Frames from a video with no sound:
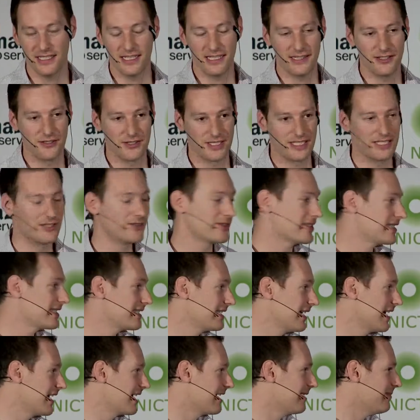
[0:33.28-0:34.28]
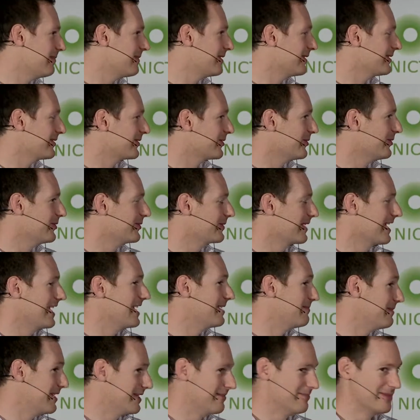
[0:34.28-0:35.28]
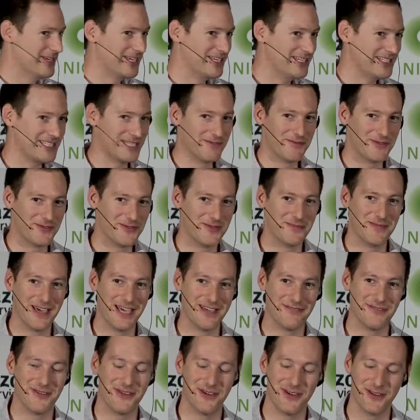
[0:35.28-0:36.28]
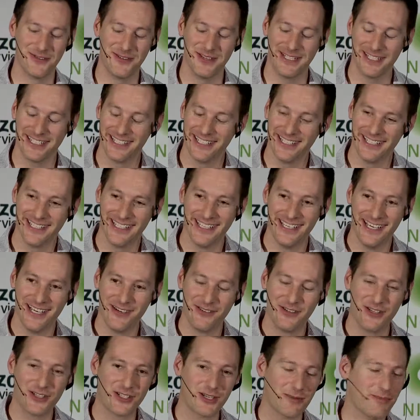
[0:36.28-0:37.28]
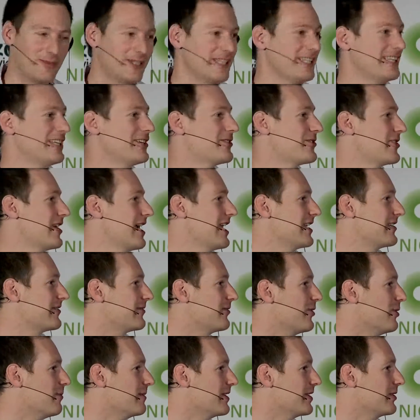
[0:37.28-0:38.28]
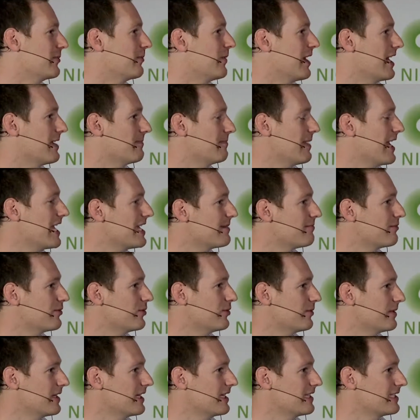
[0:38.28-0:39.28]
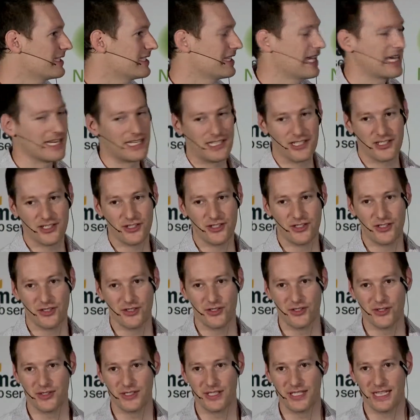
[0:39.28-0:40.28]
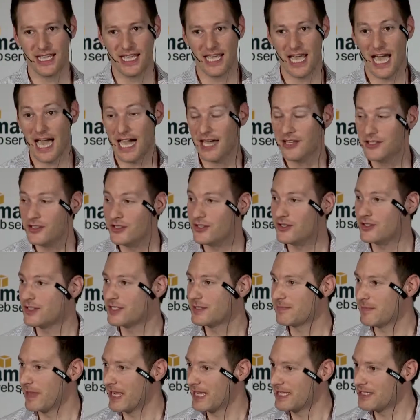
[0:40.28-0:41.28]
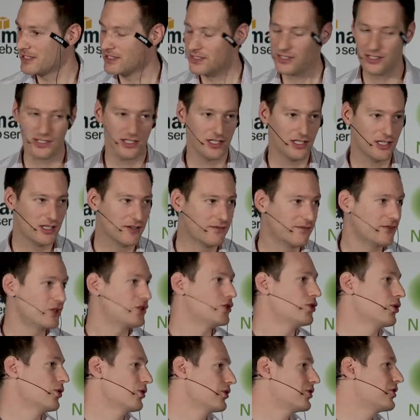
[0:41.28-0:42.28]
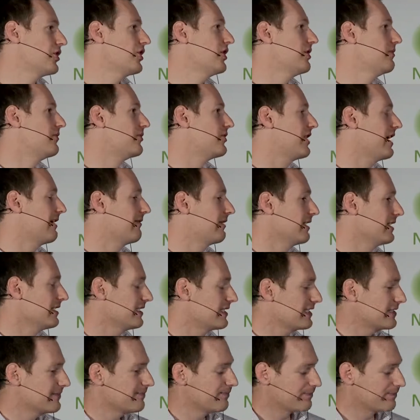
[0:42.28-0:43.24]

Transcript: There was a little startup called Airbnb, some of you may have heard of it, which is completely transforming the way people are starting to use their unused space for short-term travellers.